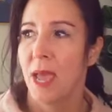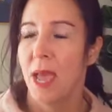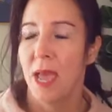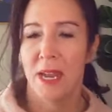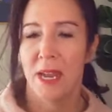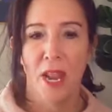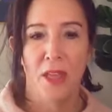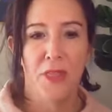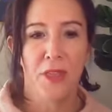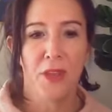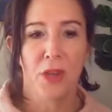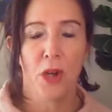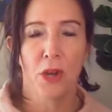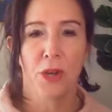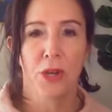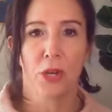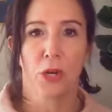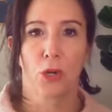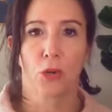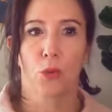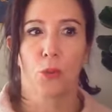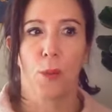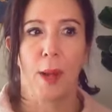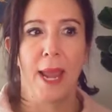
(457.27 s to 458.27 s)
And I think on a
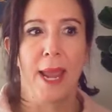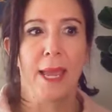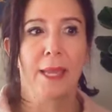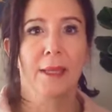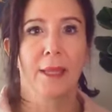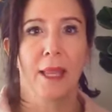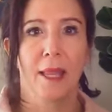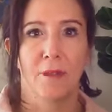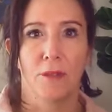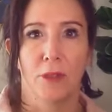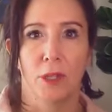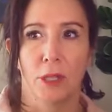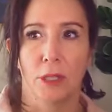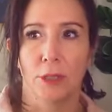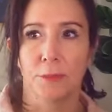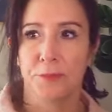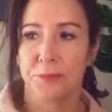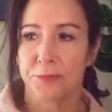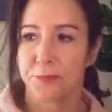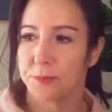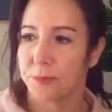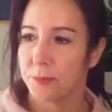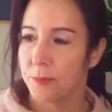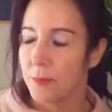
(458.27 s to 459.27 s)
grand
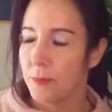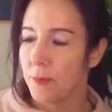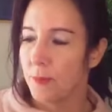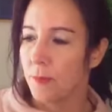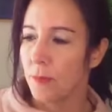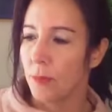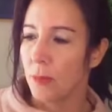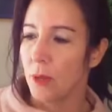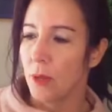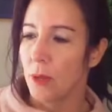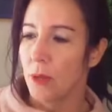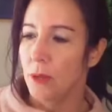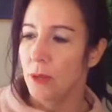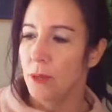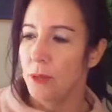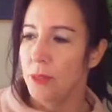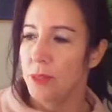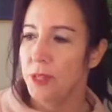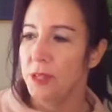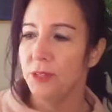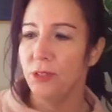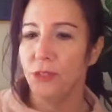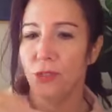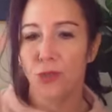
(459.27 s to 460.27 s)
level,
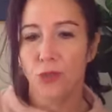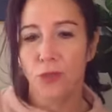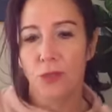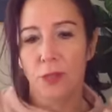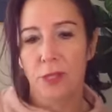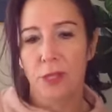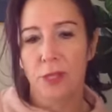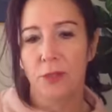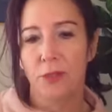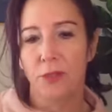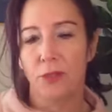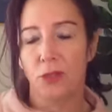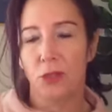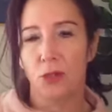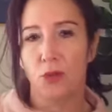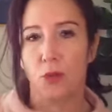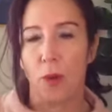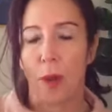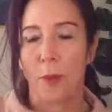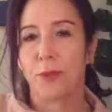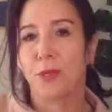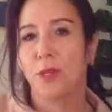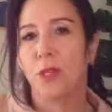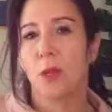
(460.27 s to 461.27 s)
this this
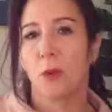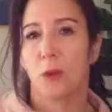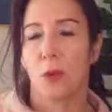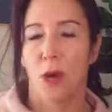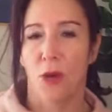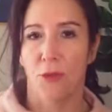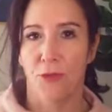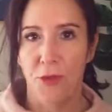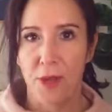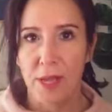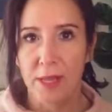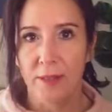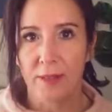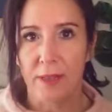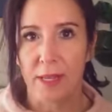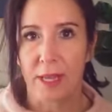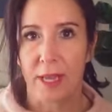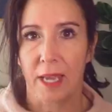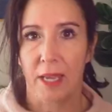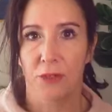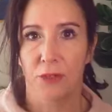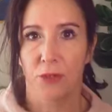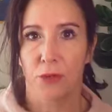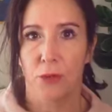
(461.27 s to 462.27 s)
disruption that we're all
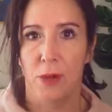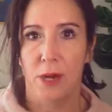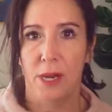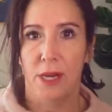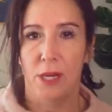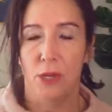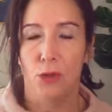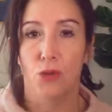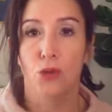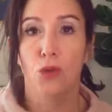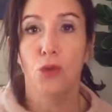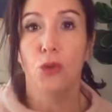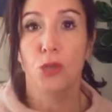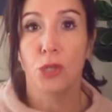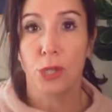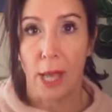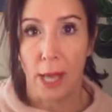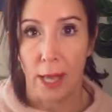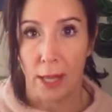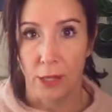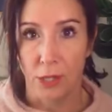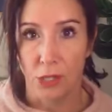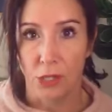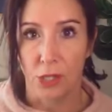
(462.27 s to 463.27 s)
facing has created new
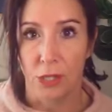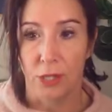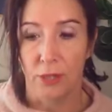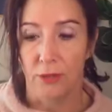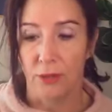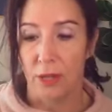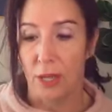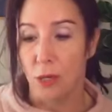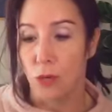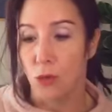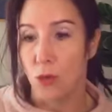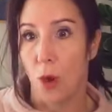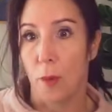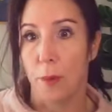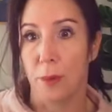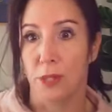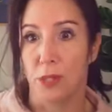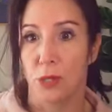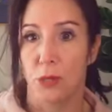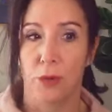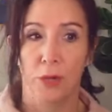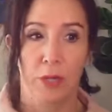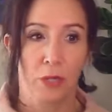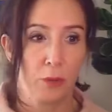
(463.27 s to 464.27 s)
challenges and new
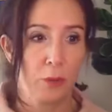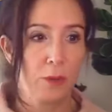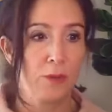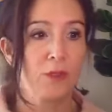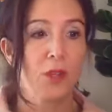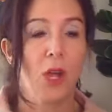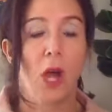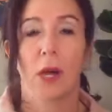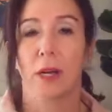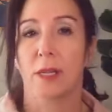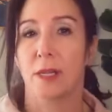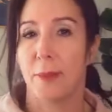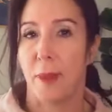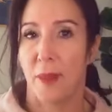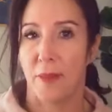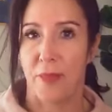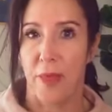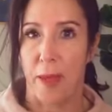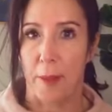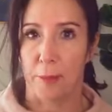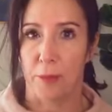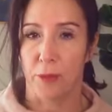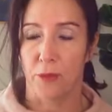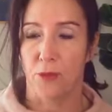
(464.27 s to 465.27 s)
opportunities. We've talked about
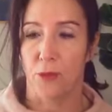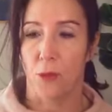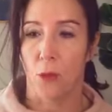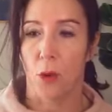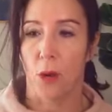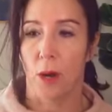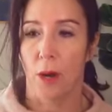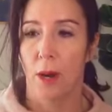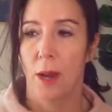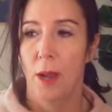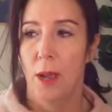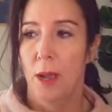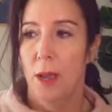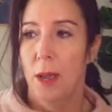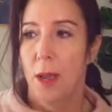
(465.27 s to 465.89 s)
that before.